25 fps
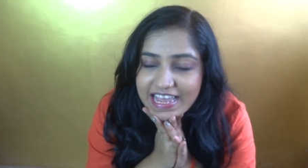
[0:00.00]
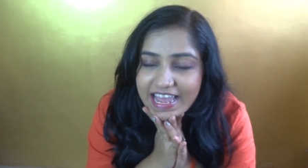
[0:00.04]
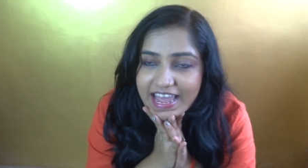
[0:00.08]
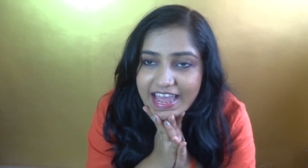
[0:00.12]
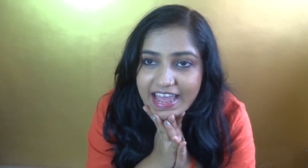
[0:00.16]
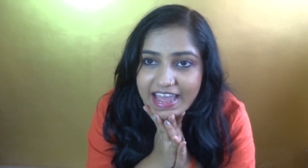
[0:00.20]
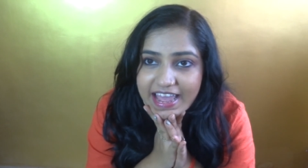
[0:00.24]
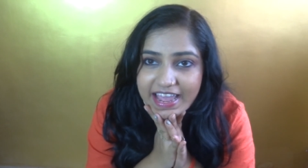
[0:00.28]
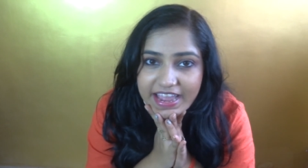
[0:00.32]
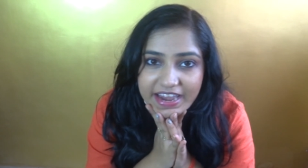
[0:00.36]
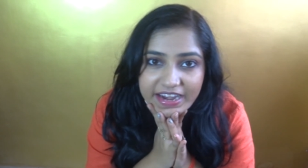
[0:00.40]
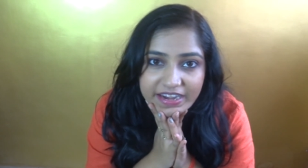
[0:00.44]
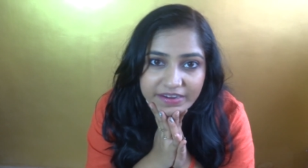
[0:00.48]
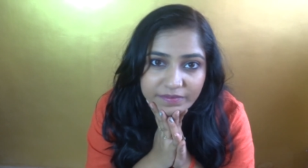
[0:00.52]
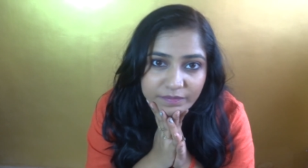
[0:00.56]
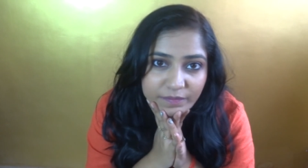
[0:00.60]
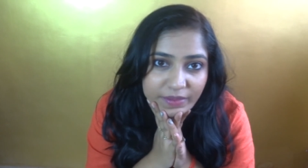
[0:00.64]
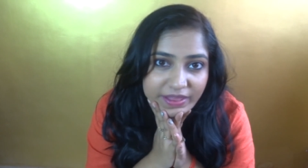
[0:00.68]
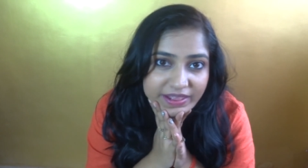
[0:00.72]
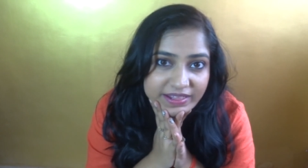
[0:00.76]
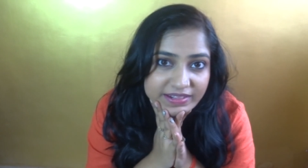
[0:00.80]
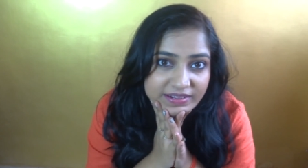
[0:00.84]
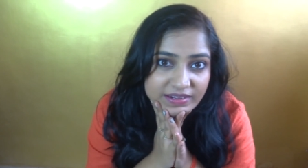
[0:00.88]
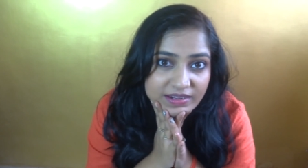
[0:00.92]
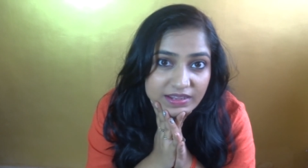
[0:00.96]
and
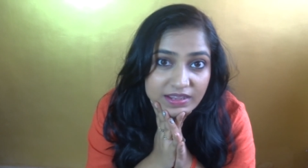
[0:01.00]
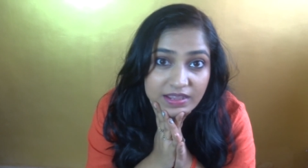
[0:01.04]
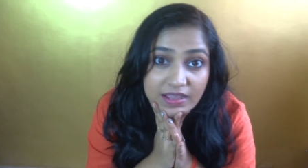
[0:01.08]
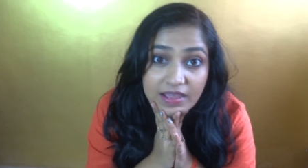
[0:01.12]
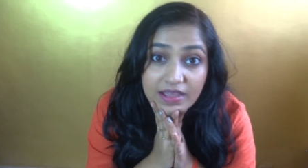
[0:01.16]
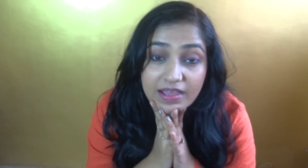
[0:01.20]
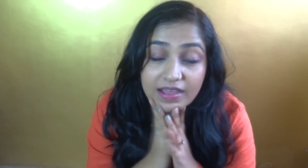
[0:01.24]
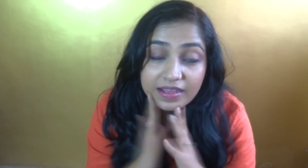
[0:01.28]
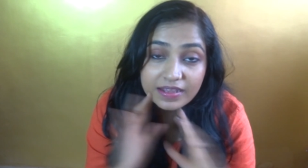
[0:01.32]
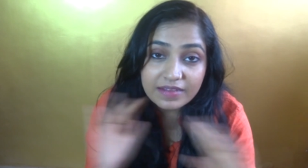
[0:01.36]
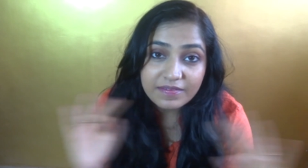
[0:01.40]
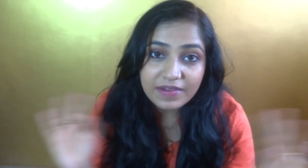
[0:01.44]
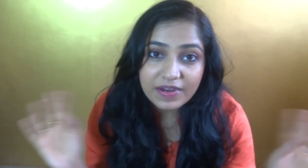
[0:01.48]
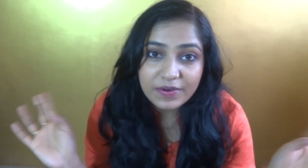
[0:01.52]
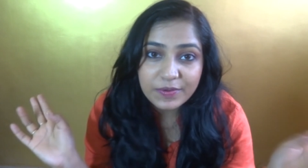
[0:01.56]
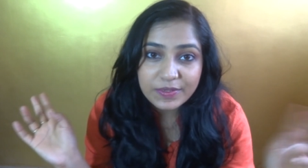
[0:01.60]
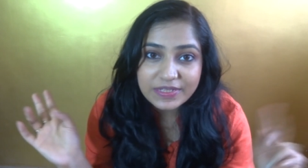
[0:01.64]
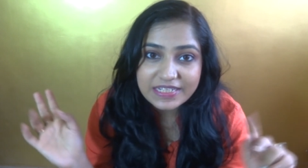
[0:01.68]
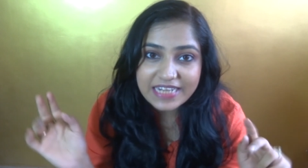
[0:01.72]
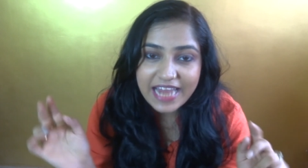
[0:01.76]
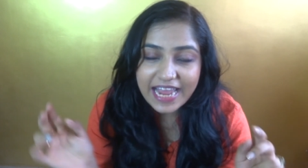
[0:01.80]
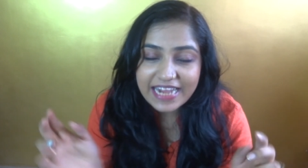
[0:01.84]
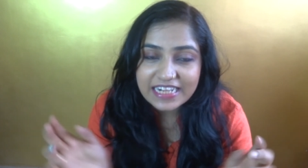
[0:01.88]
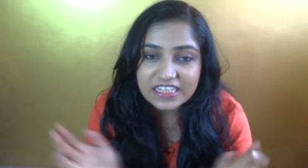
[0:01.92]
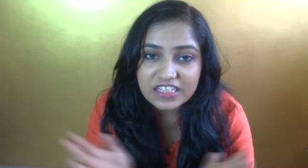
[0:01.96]
when it
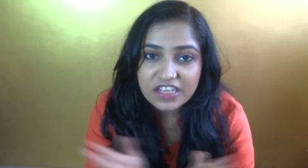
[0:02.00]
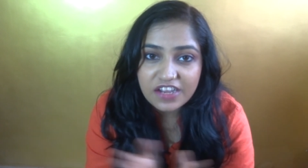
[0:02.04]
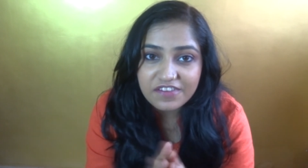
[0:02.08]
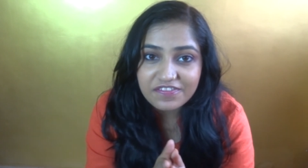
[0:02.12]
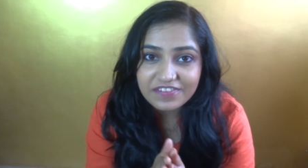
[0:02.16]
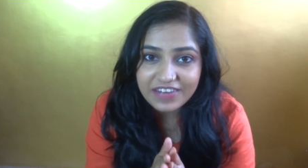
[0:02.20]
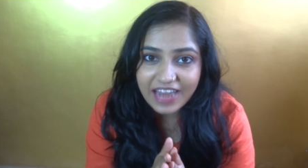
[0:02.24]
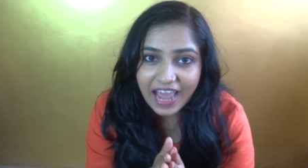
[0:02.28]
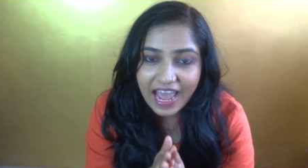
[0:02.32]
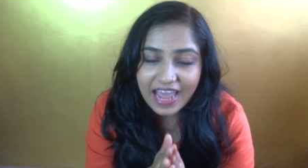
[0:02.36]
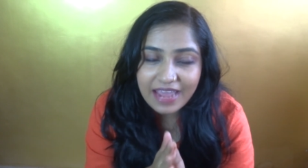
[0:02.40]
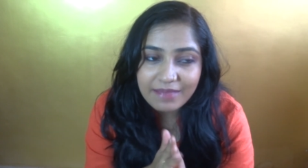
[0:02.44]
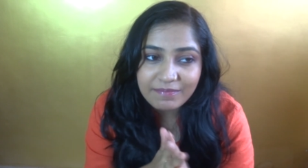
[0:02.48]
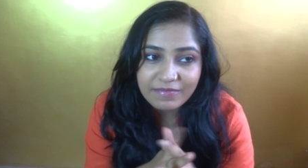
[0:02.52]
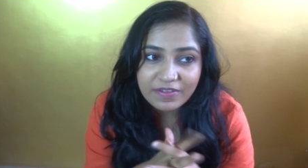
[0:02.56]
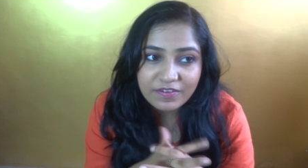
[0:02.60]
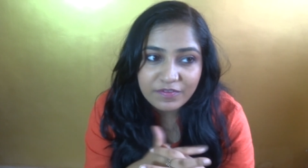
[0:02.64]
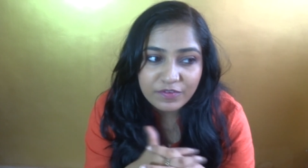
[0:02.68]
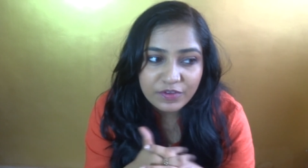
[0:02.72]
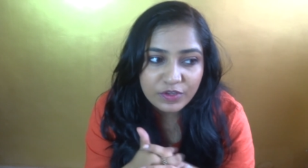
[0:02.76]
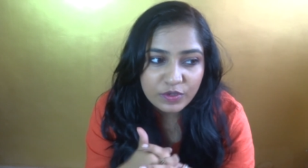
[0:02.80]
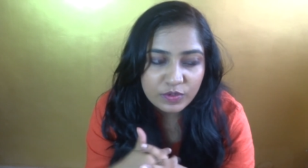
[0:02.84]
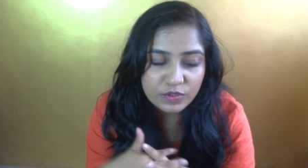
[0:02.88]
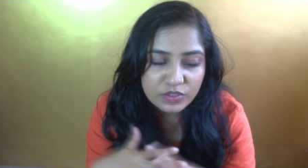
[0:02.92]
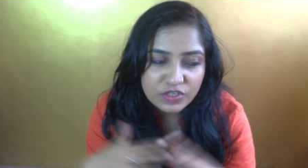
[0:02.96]
was lights off time, we
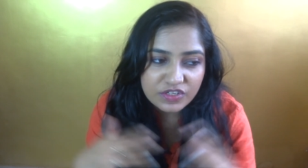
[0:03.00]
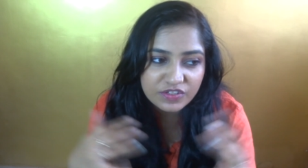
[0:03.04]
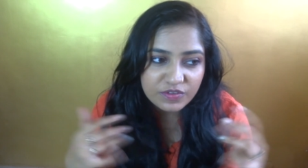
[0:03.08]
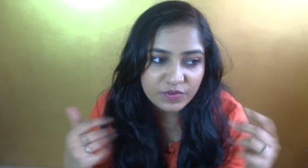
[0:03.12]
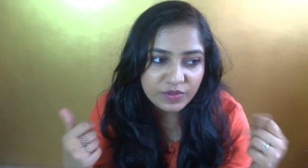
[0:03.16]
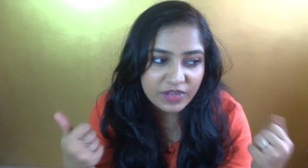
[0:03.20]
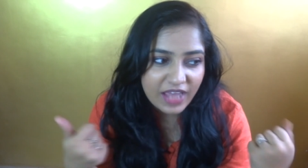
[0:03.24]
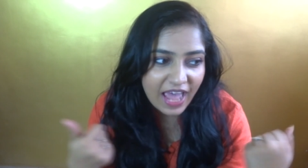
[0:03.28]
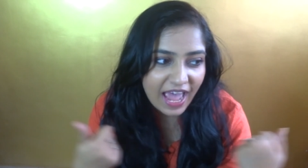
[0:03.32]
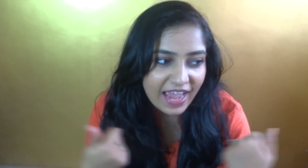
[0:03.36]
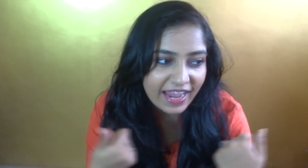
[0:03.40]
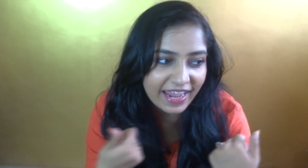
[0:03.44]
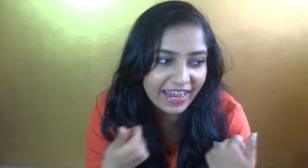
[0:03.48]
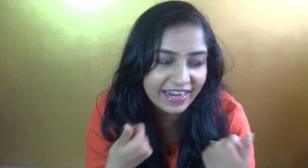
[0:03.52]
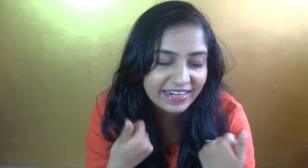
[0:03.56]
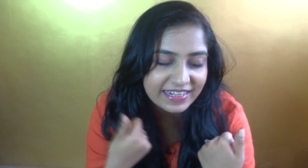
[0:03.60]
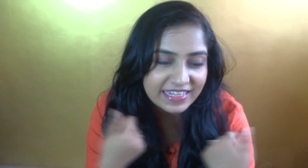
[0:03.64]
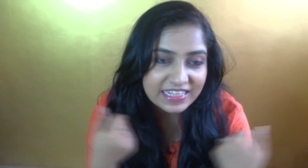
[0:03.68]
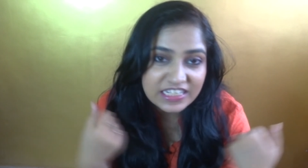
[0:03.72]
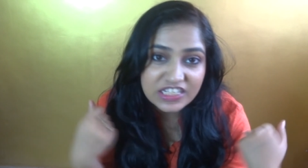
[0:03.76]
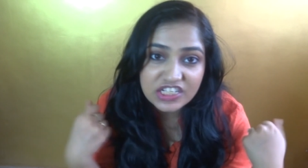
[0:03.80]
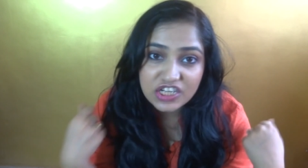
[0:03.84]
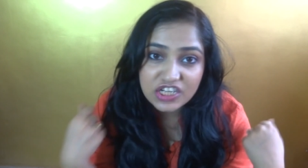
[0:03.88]
used to get these